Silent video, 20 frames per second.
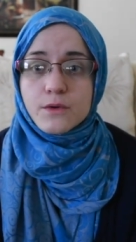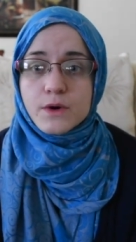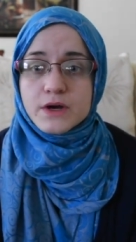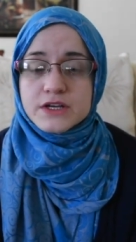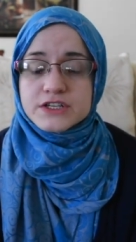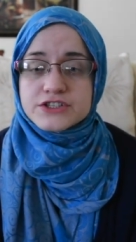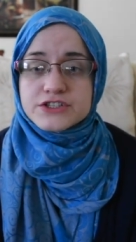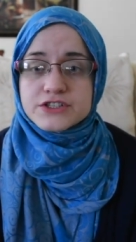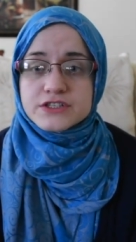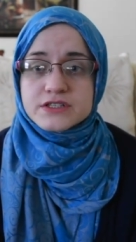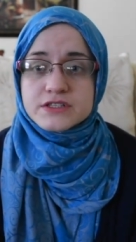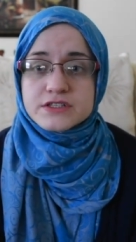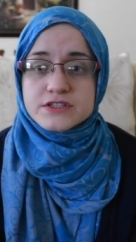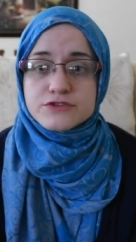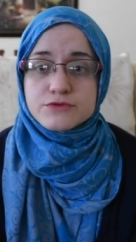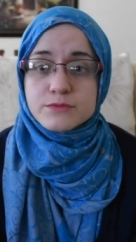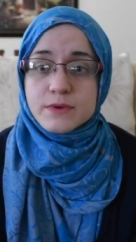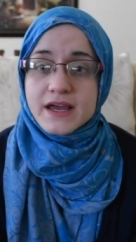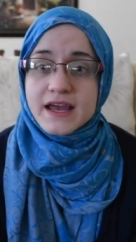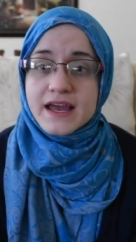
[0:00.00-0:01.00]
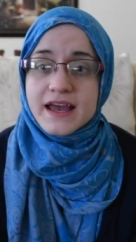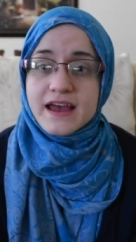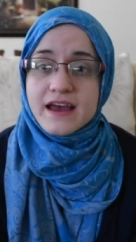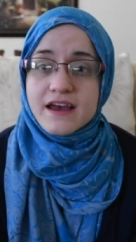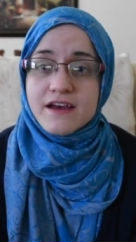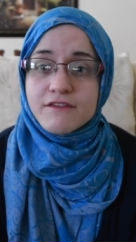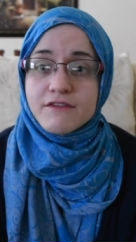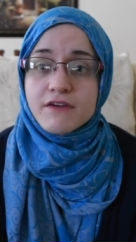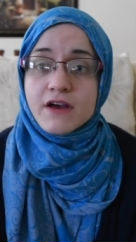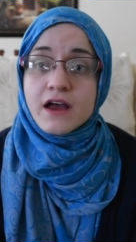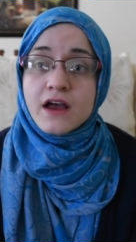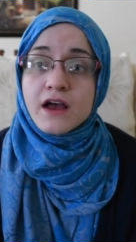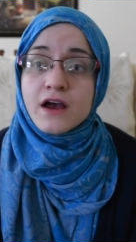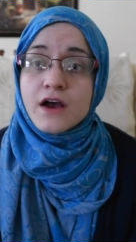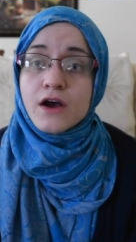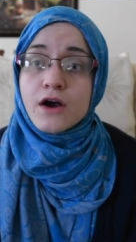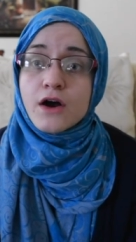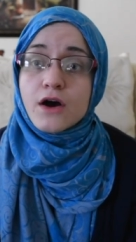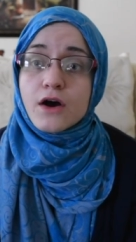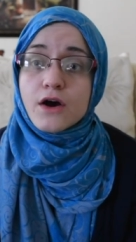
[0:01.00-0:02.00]
questions you may have
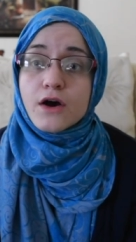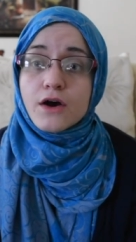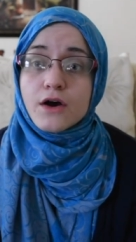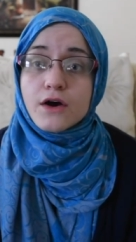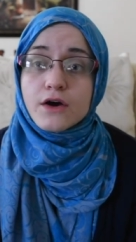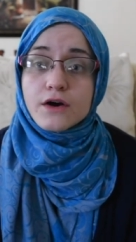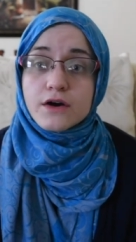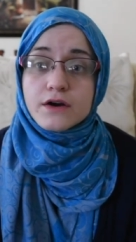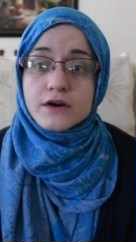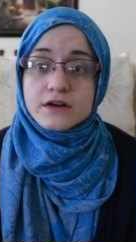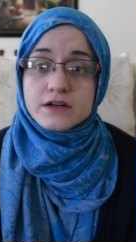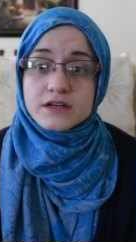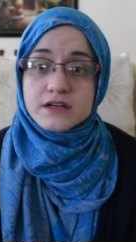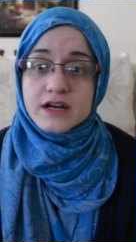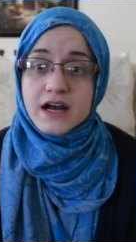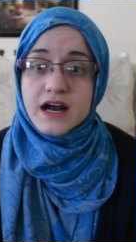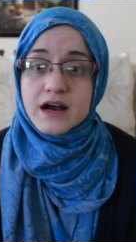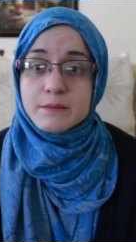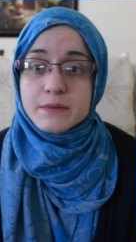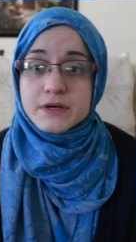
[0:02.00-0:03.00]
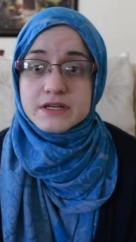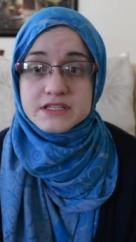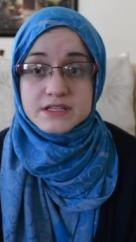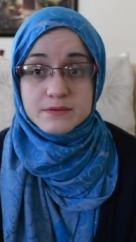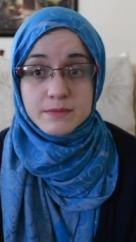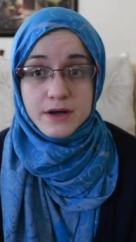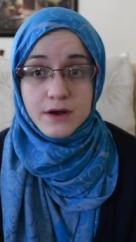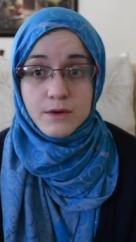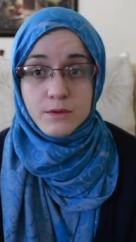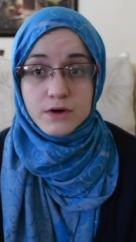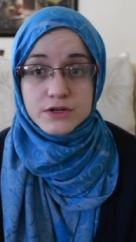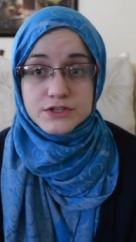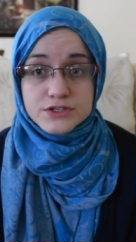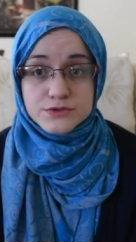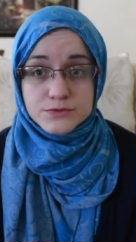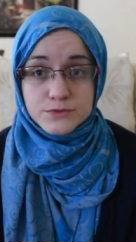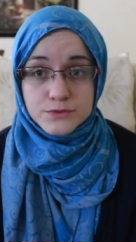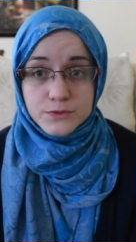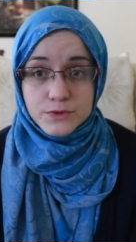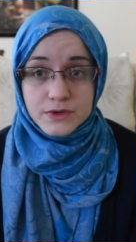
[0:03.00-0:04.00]
or comments about what
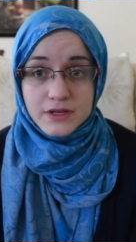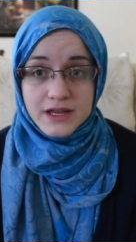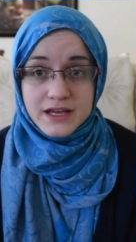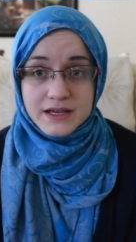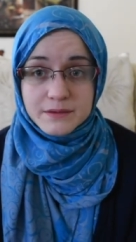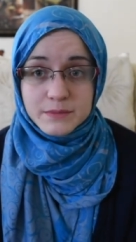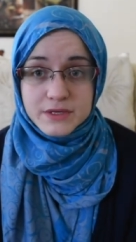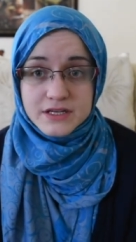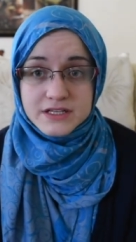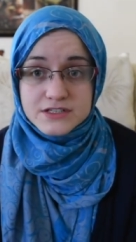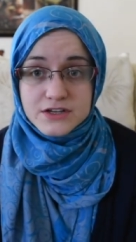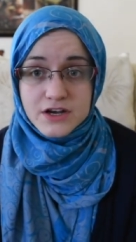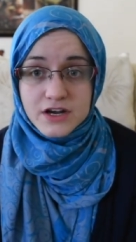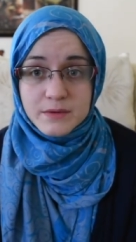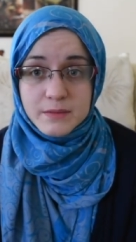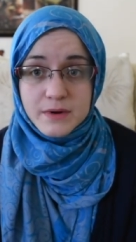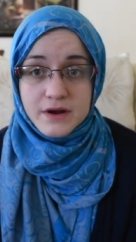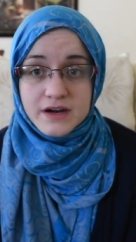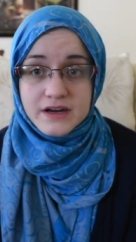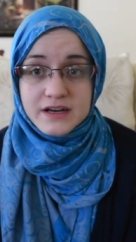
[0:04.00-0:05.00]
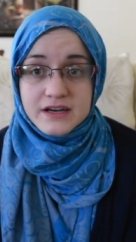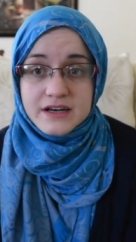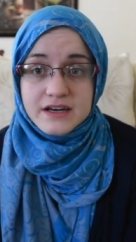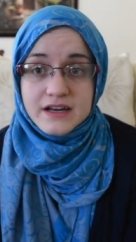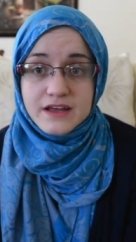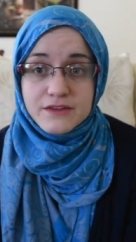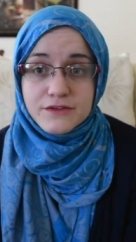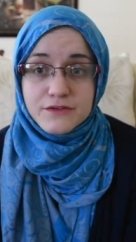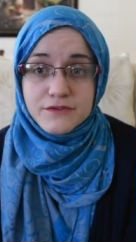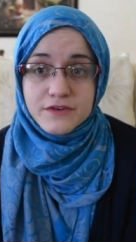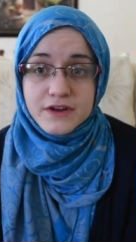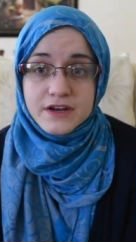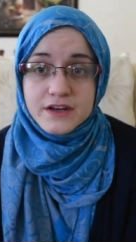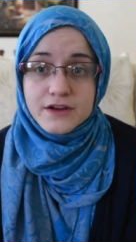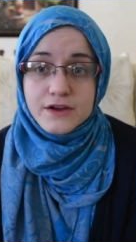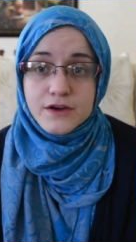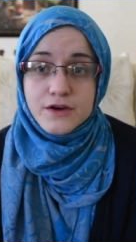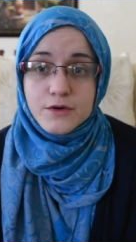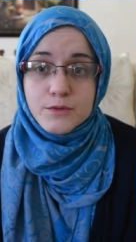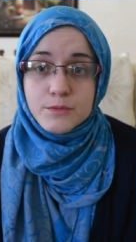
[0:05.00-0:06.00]
you would like me to talk about in another
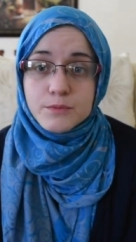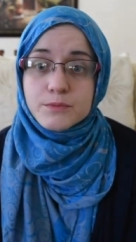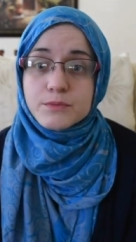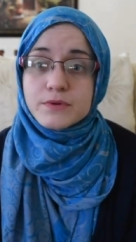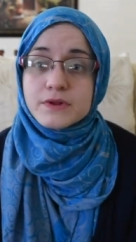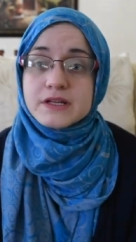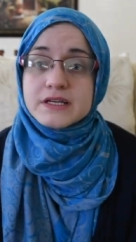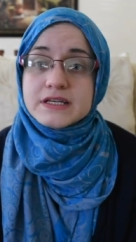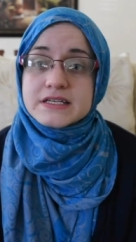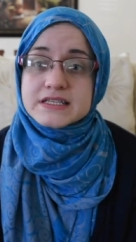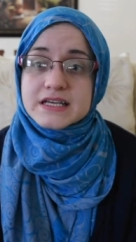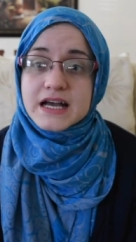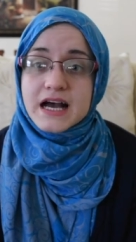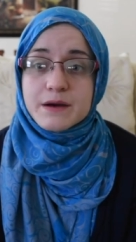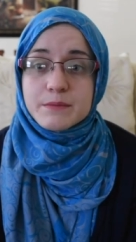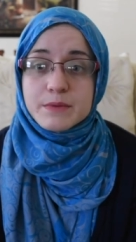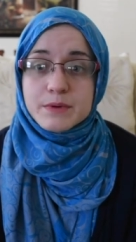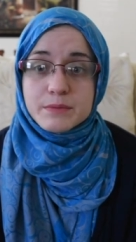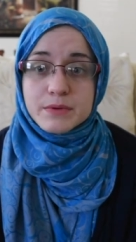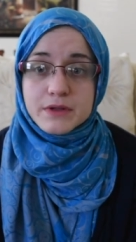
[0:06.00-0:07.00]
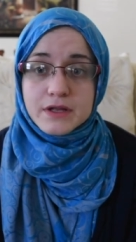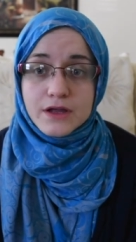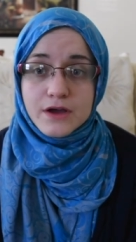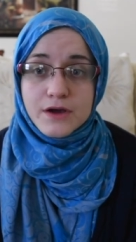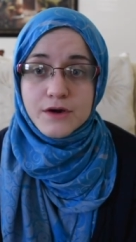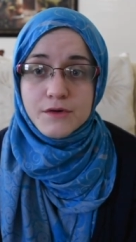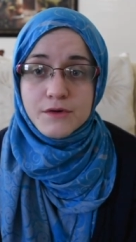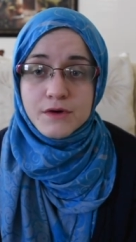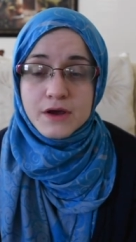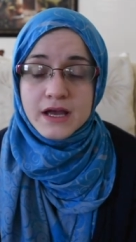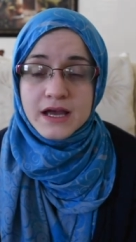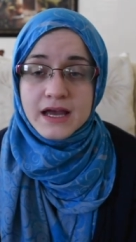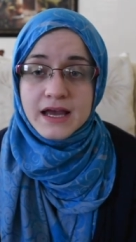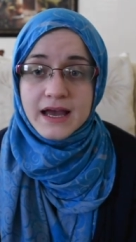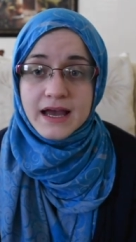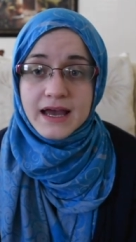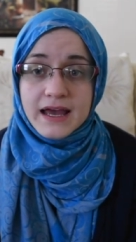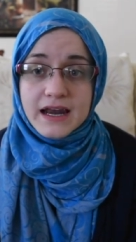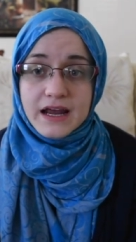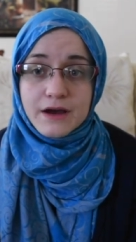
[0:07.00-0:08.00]
video, please comment below
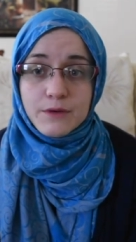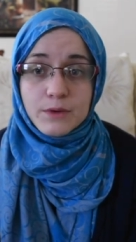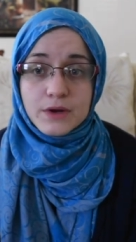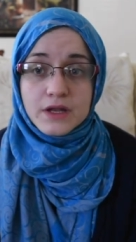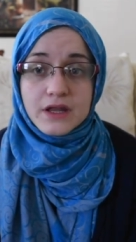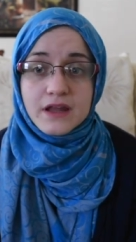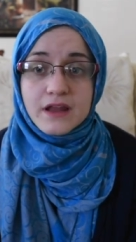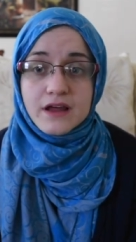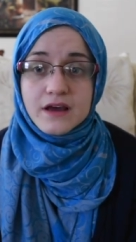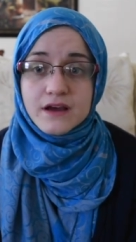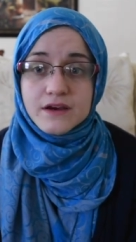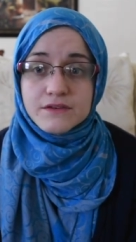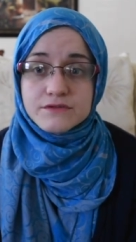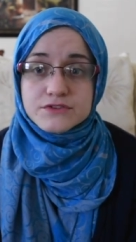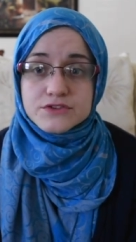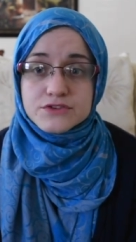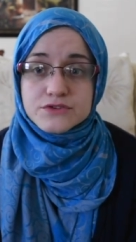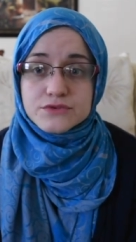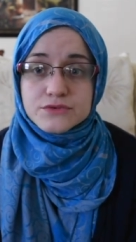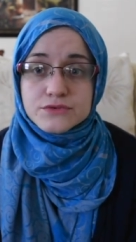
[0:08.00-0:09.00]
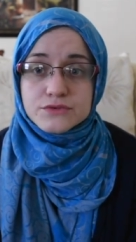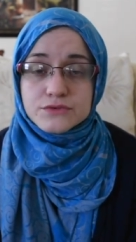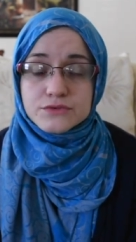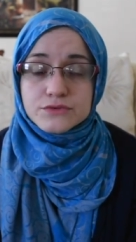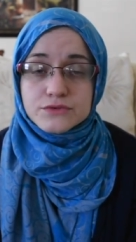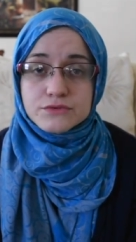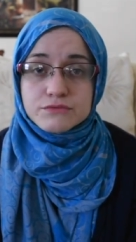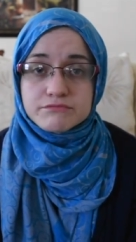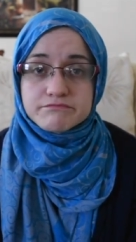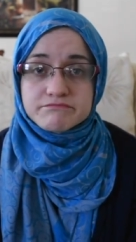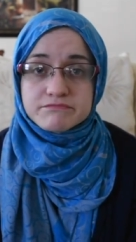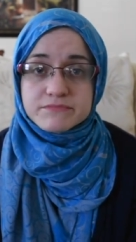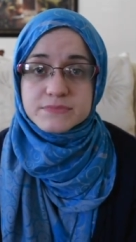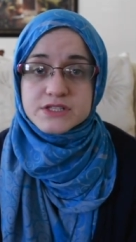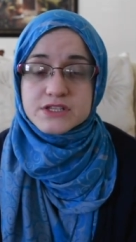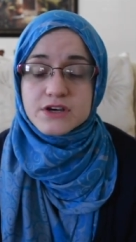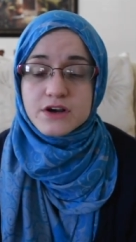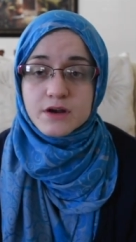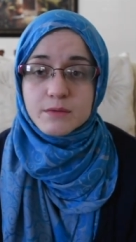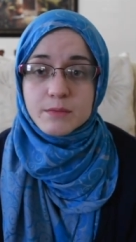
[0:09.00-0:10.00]
and I would love to
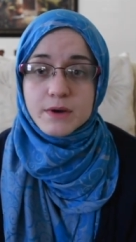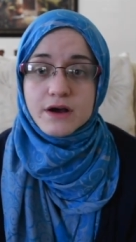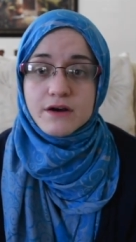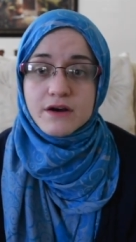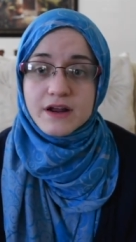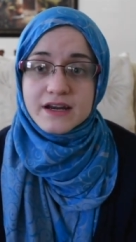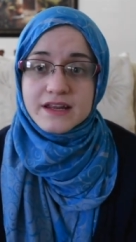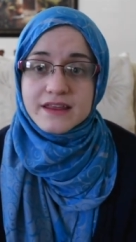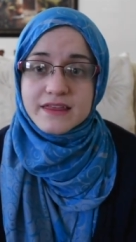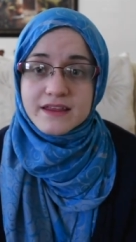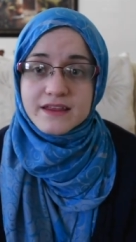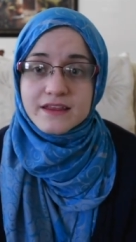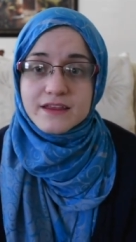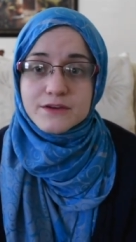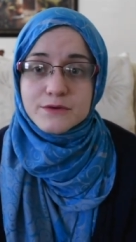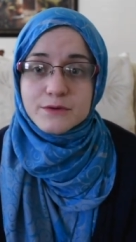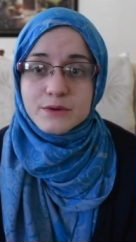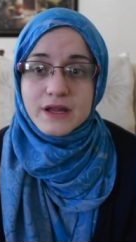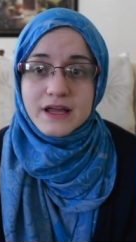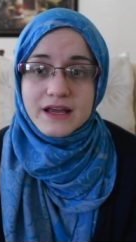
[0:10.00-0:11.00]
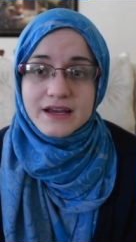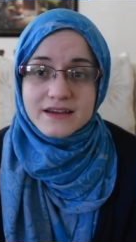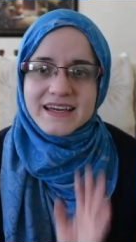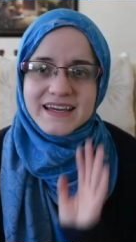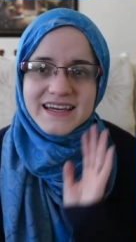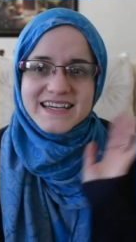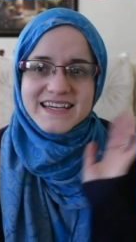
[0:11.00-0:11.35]
talk about anything that you would like.